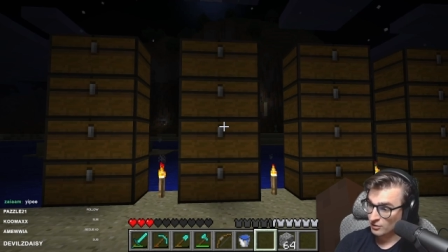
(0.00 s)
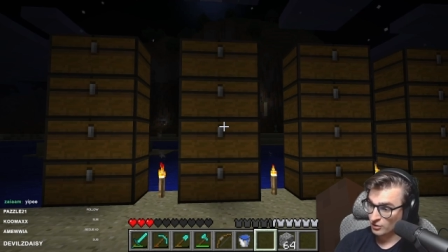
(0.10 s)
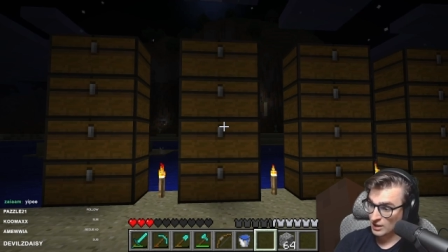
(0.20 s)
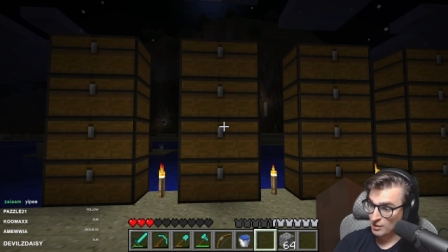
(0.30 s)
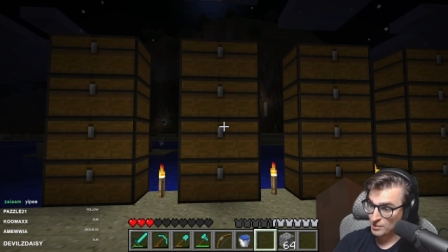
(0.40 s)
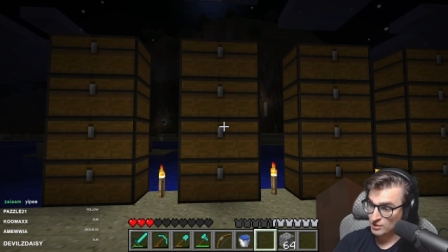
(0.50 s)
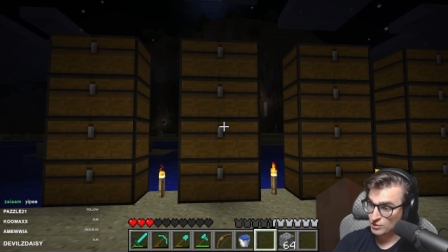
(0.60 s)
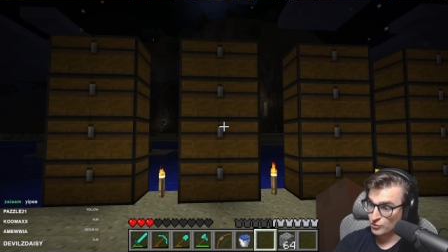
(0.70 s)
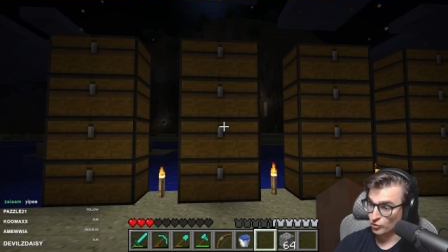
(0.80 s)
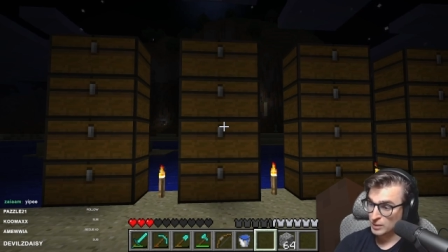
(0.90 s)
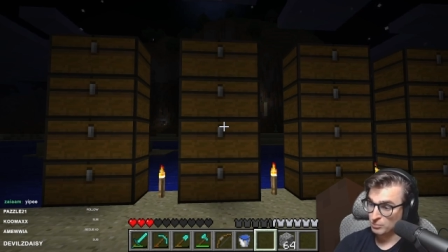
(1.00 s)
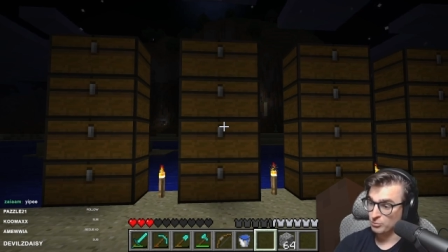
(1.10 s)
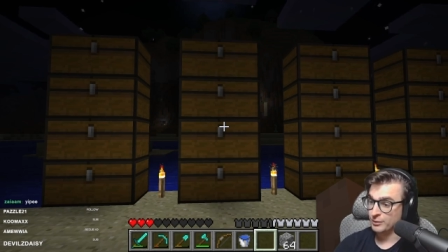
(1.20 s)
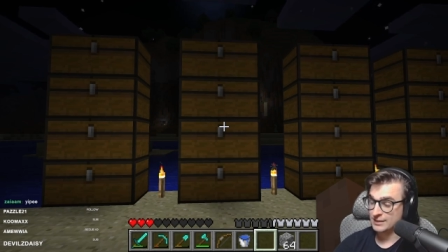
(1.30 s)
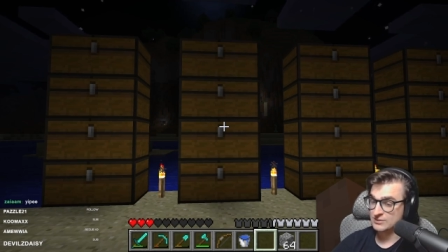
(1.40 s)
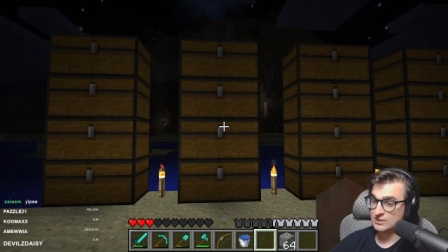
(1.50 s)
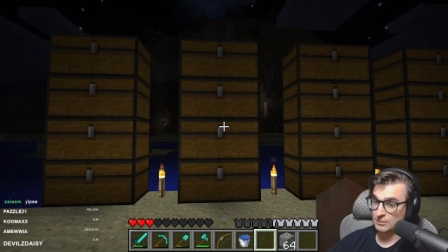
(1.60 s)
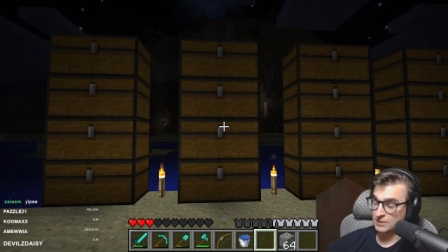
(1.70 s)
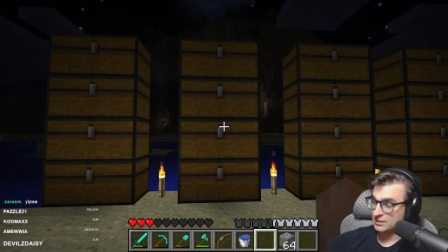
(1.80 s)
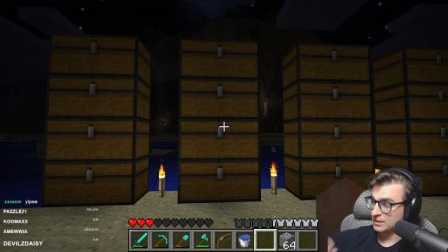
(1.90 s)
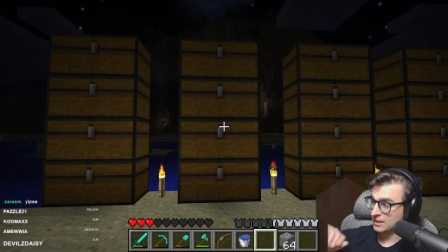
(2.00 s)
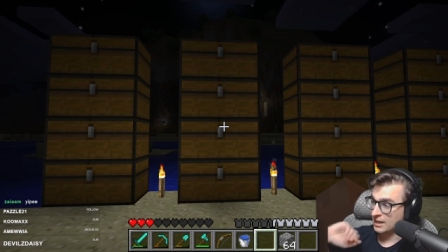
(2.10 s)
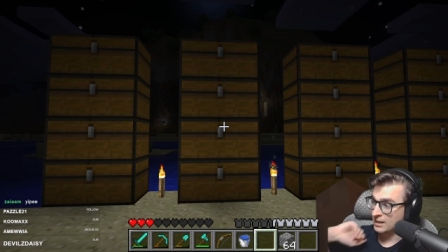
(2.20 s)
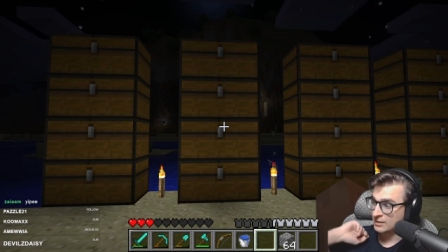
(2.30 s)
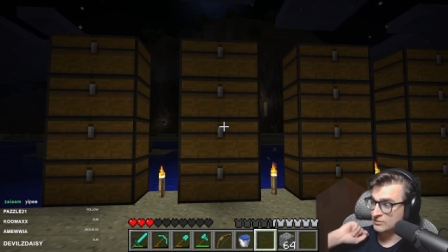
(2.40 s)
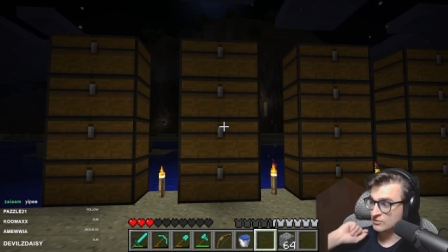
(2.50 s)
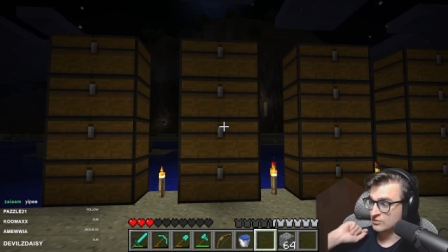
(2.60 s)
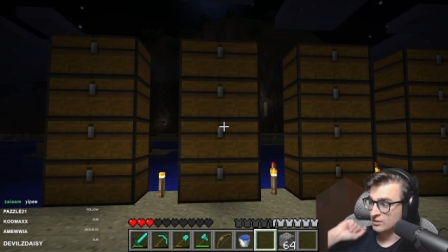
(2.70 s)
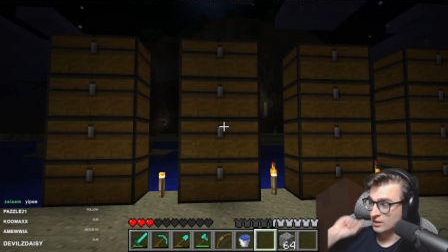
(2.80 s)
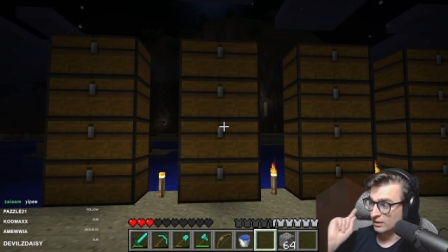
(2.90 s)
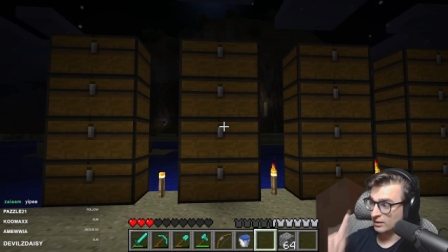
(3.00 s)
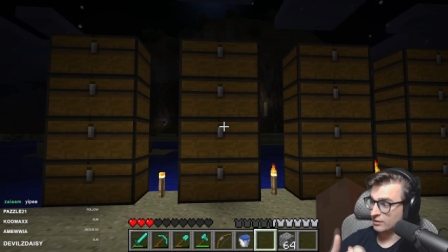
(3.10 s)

and the first official release of Minecraft, version